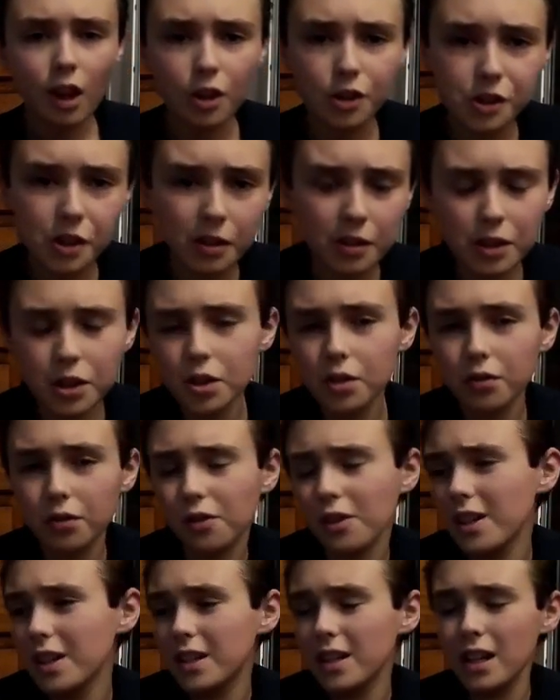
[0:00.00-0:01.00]
it's only two,
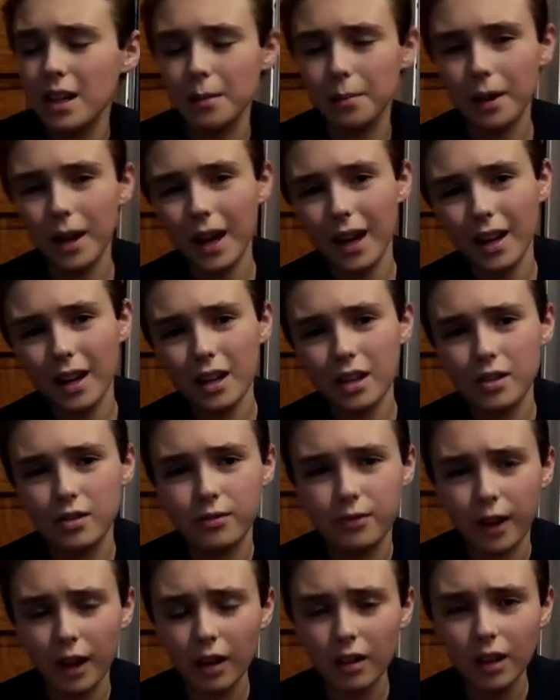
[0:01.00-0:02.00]
three deep, and it's
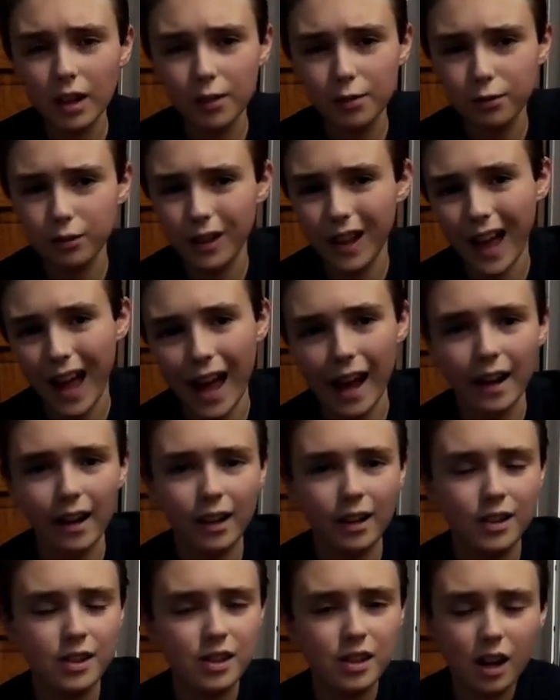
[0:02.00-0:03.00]
fairly flat.
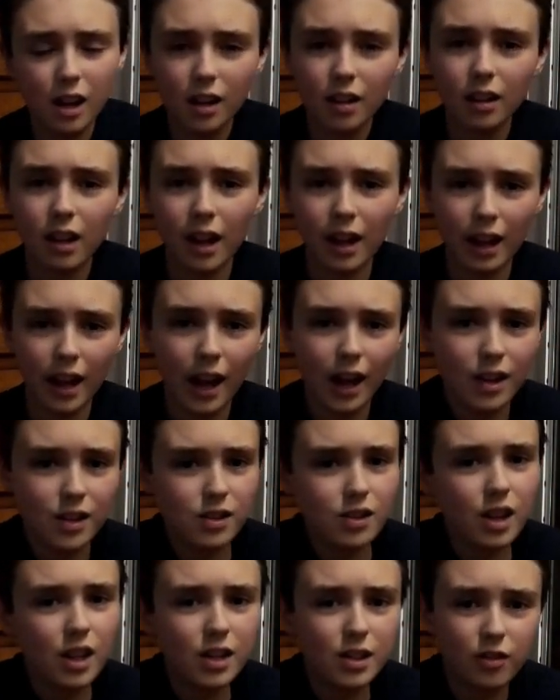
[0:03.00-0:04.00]
It's not like has
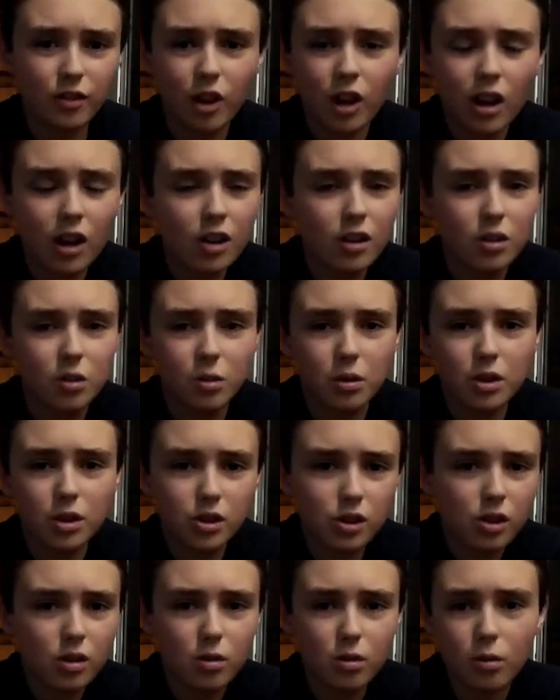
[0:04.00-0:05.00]
tons of contours.
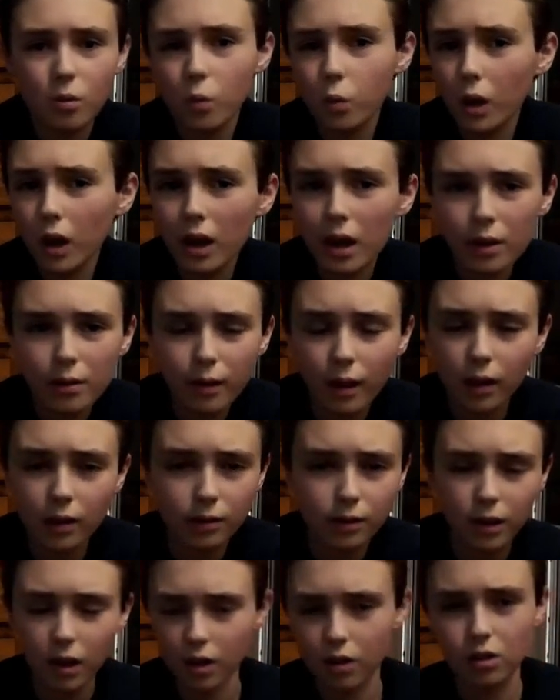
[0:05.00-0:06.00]
So where do you find
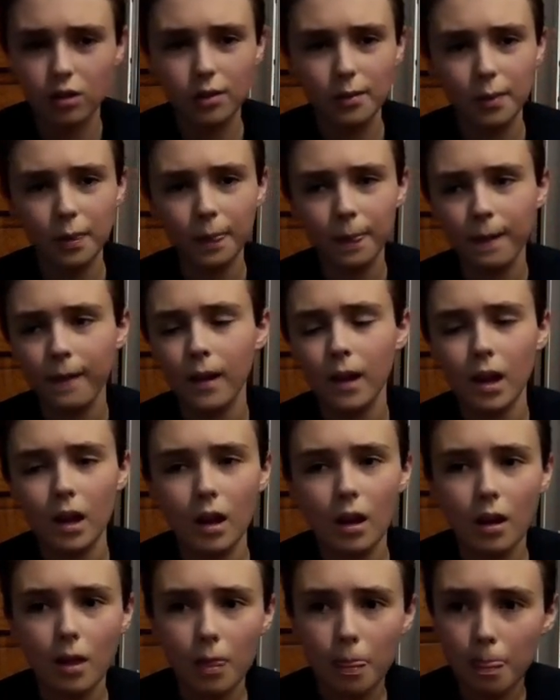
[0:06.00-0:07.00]
fish?
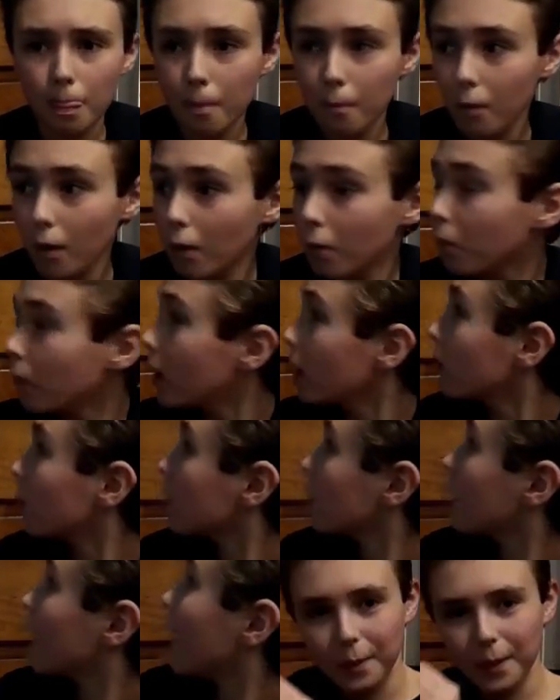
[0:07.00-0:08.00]
Well, we
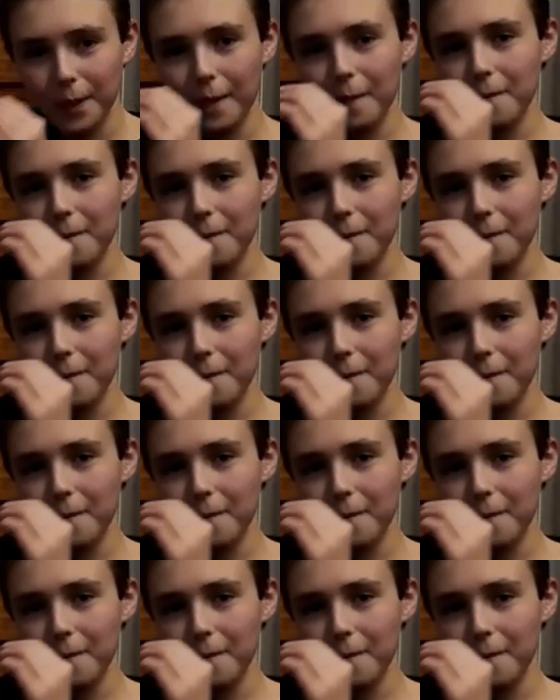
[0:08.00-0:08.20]
were...